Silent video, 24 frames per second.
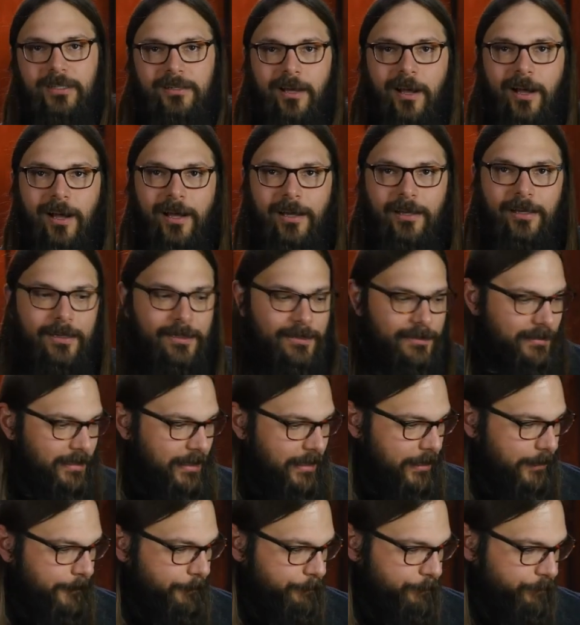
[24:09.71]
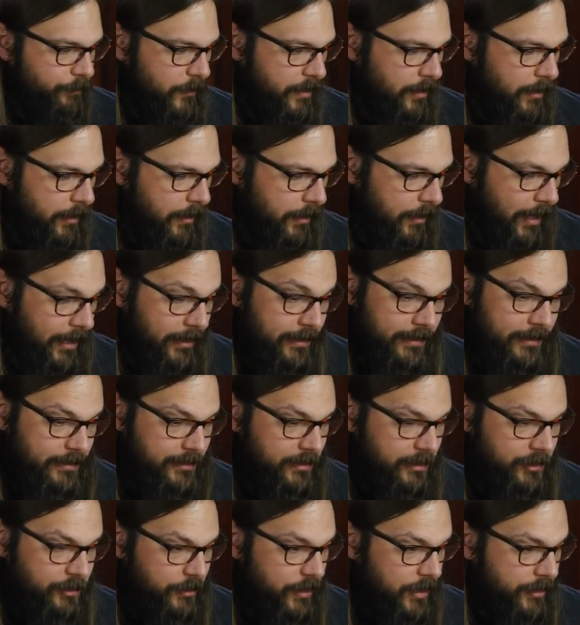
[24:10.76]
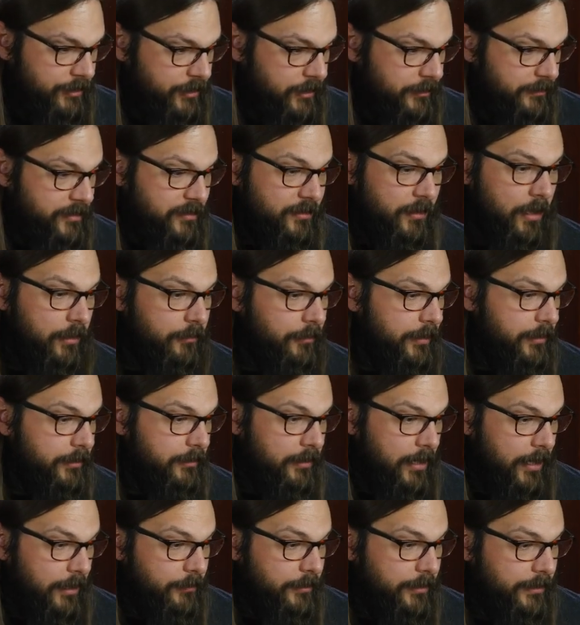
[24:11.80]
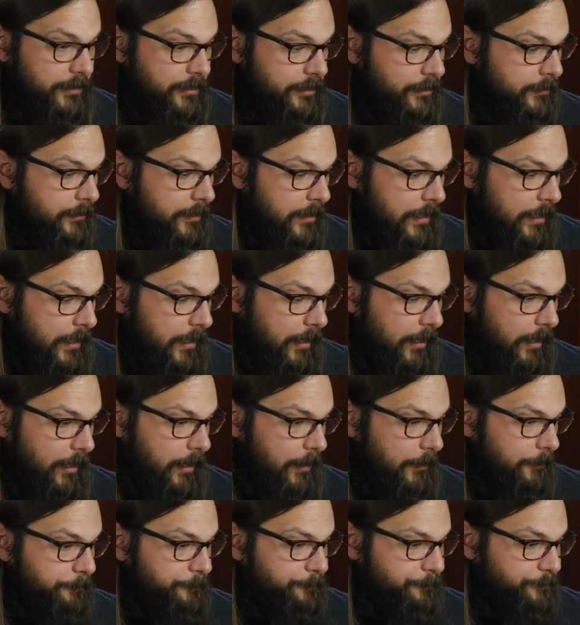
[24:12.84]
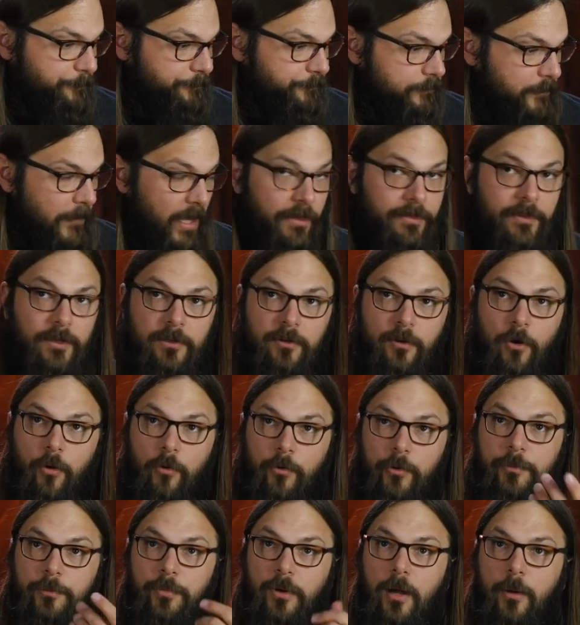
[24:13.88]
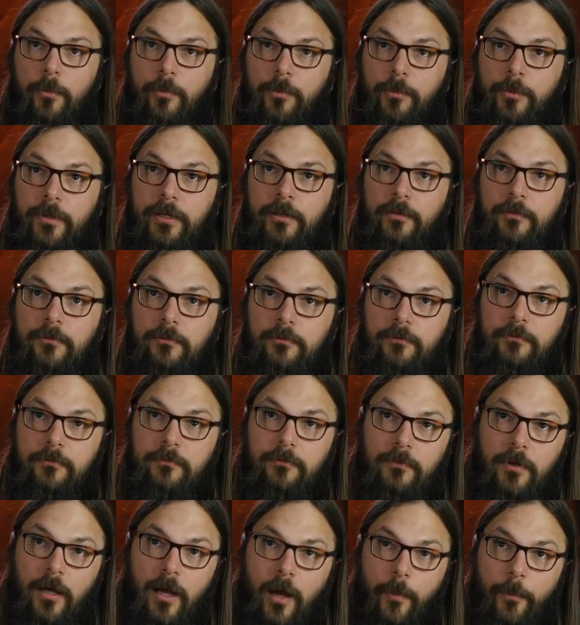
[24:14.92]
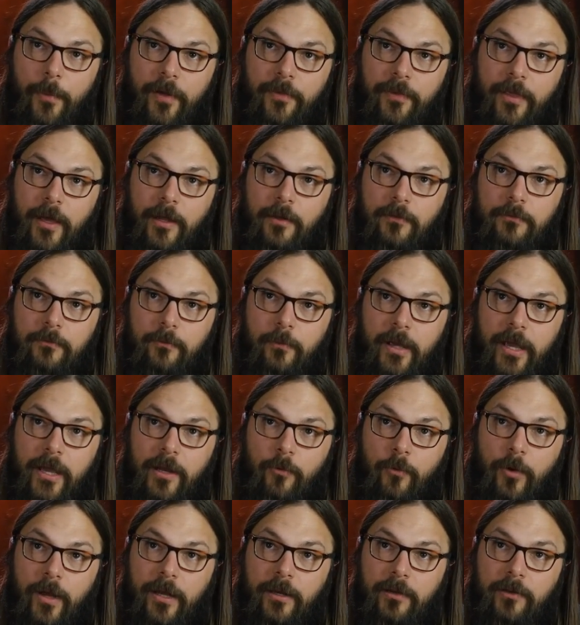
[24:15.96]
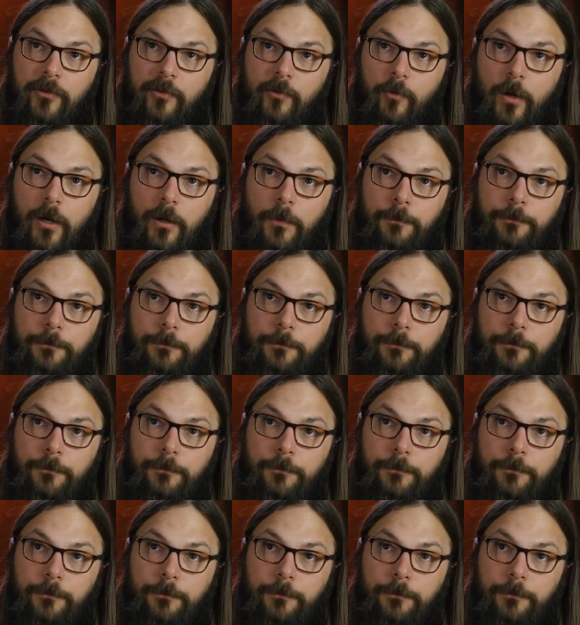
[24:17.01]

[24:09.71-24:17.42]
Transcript: Todd is I think he's a treasure of a songwriter. I really do. I think Noah would probably hop on that bandwagon as well.